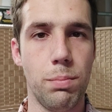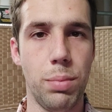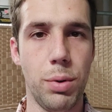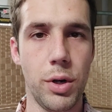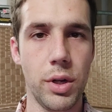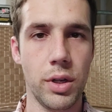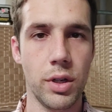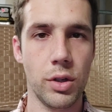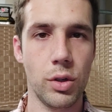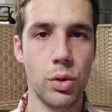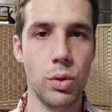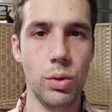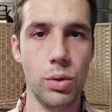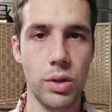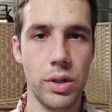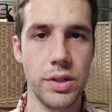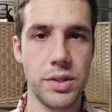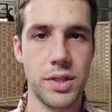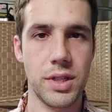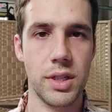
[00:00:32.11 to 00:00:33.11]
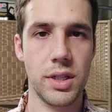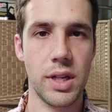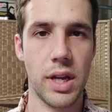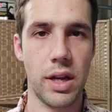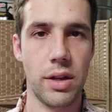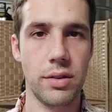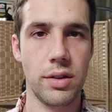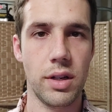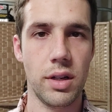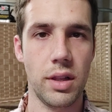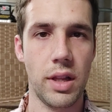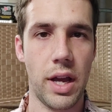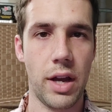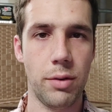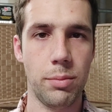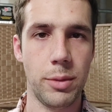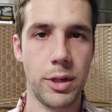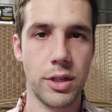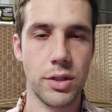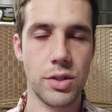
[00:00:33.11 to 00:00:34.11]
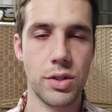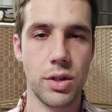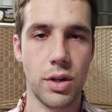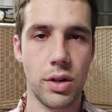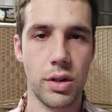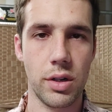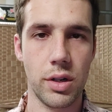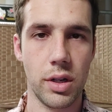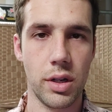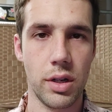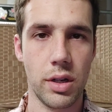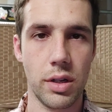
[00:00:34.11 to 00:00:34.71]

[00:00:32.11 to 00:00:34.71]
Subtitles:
putting a Google listing down that allowed me to start